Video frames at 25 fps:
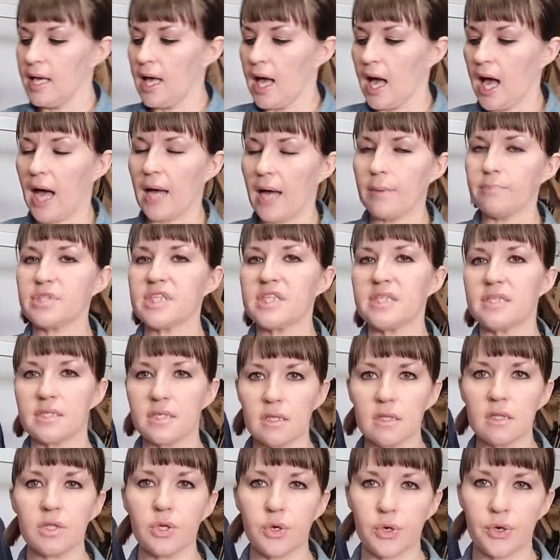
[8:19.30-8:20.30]
I'm
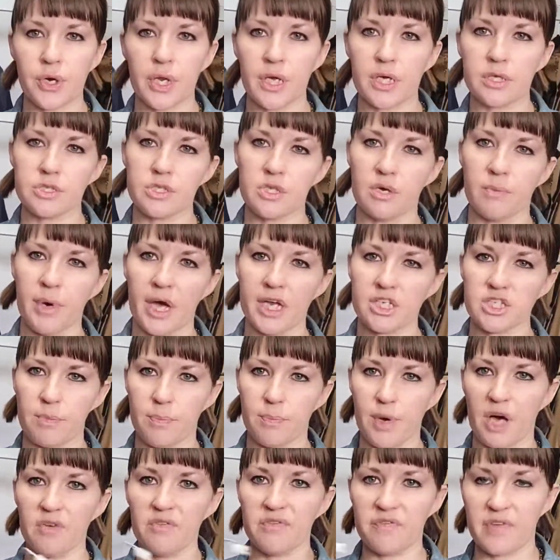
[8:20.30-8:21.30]
still learning so much
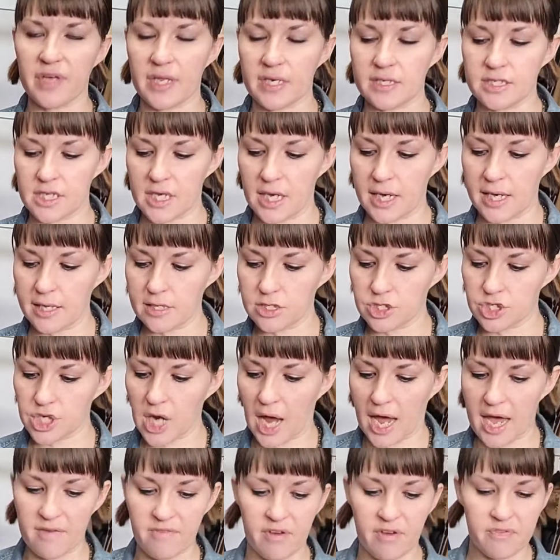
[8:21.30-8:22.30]
about vintage. I
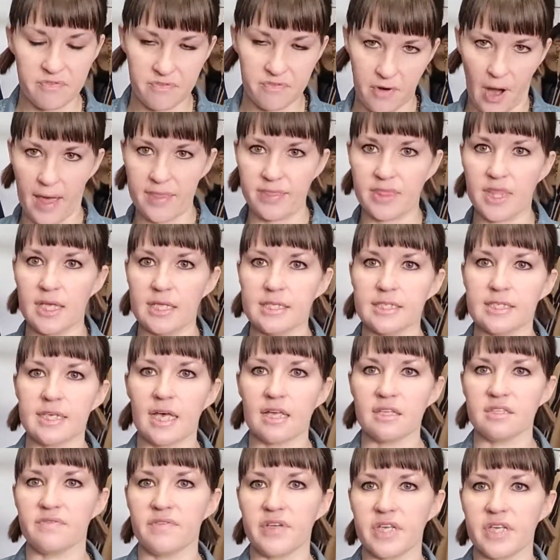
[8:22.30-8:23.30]
have a friend that
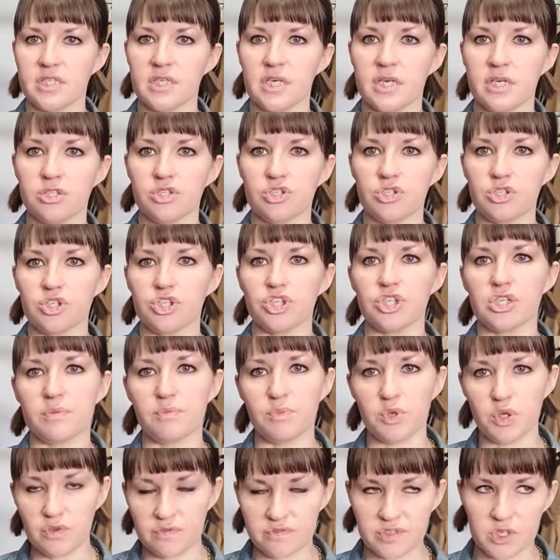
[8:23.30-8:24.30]
sells vintage and she
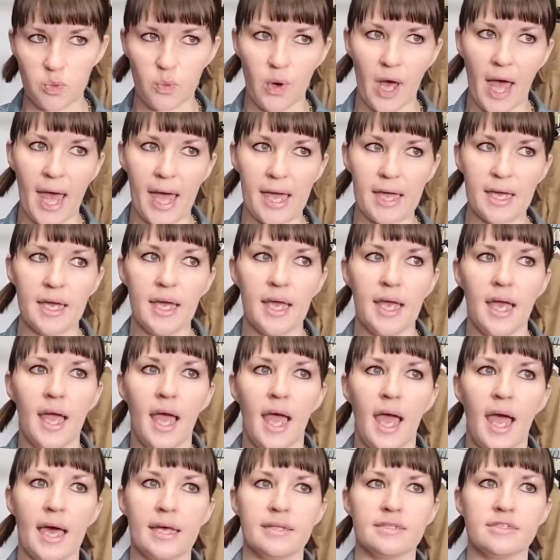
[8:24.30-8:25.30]
moved away,
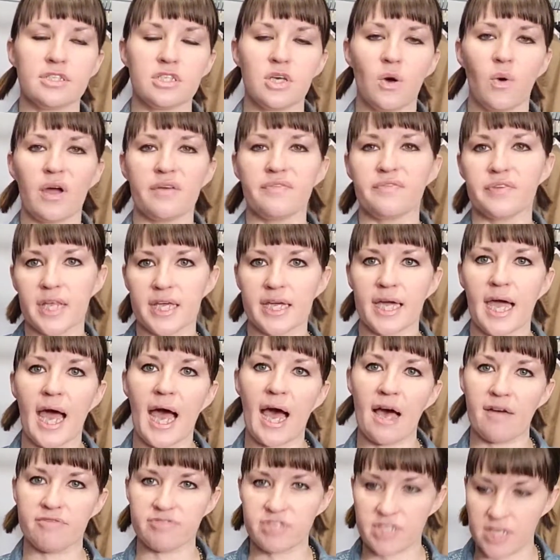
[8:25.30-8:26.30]
and so I feel like I
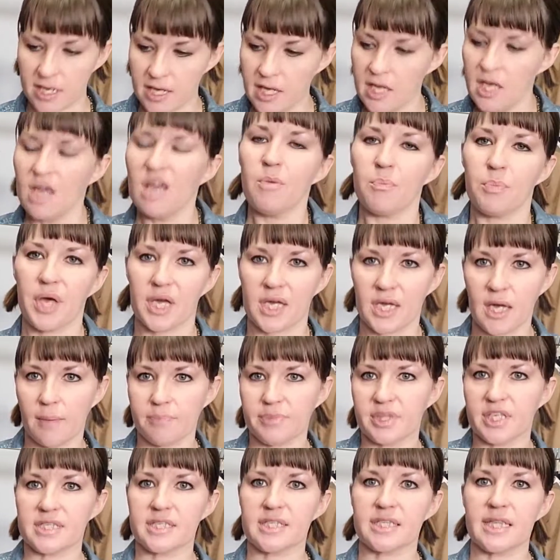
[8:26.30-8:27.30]
have to pick up
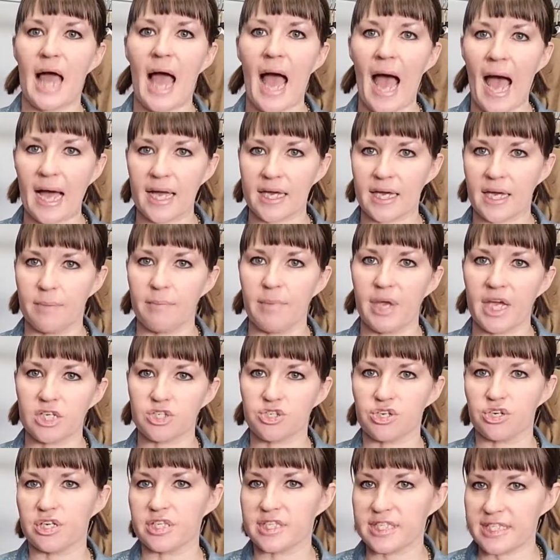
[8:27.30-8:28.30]
the slack and make
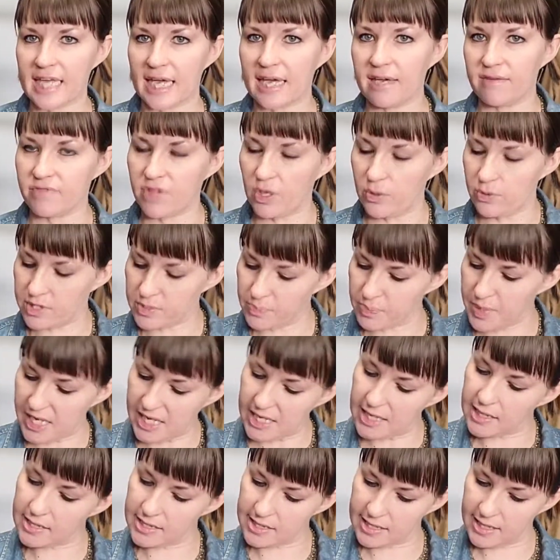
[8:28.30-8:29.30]
sure to save those
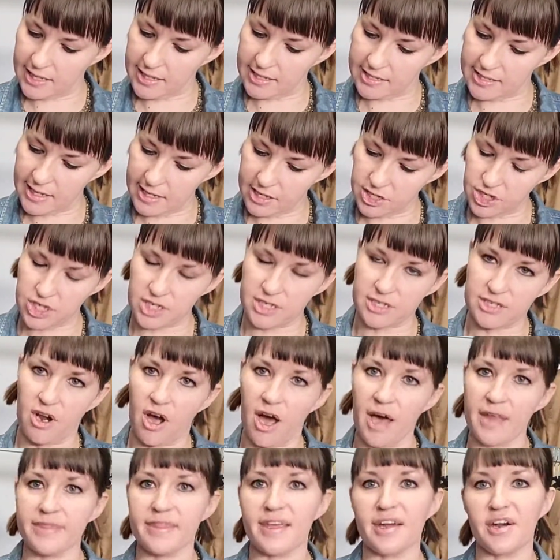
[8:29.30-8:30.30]
pieces that she's
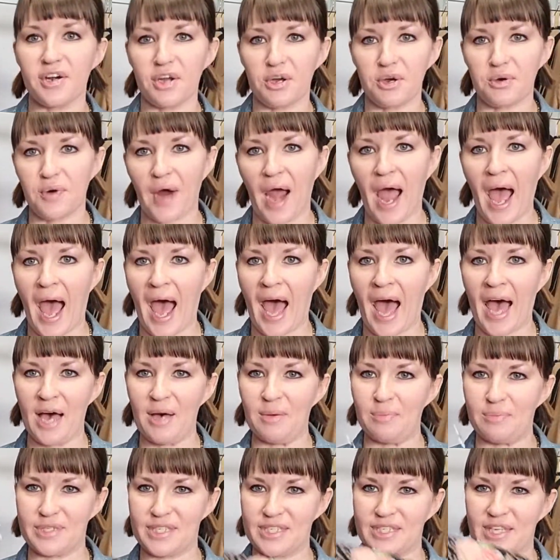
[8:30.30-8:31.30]
not there to
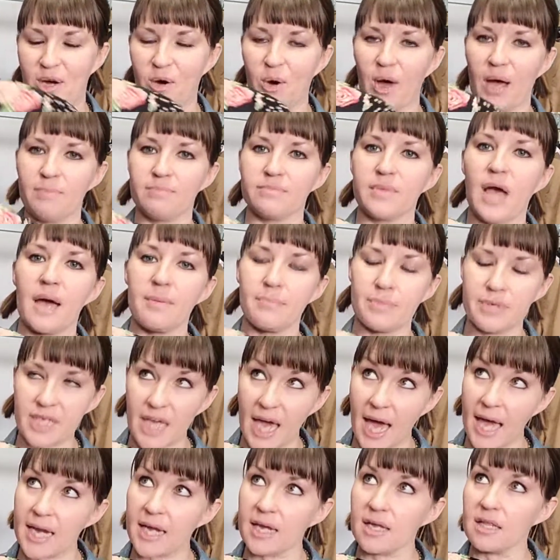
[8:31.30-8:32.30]
grab. So I'm
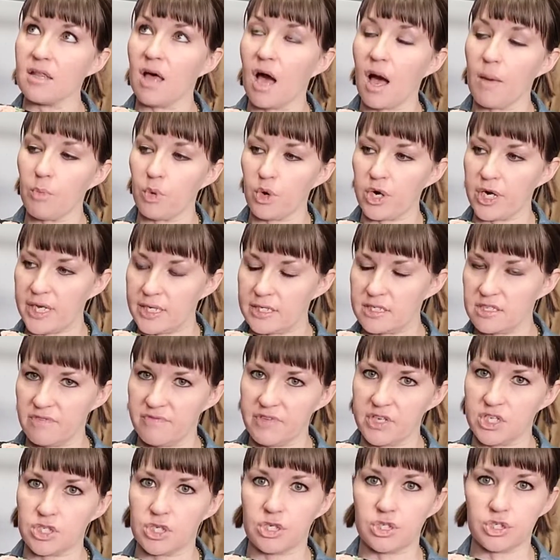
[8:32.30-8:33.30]
getting a lot more into
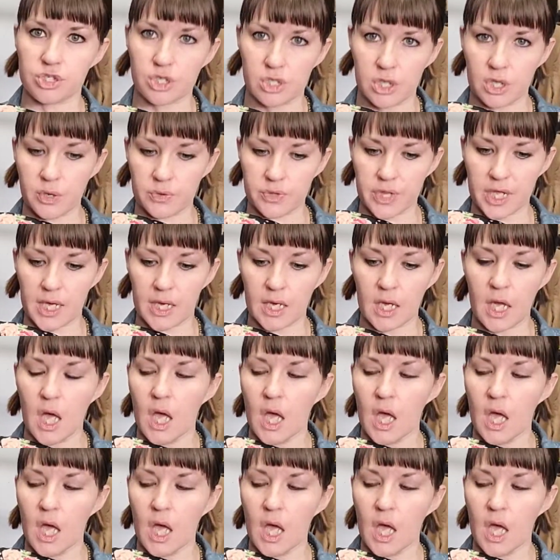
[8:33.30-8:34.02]
vintage clothing.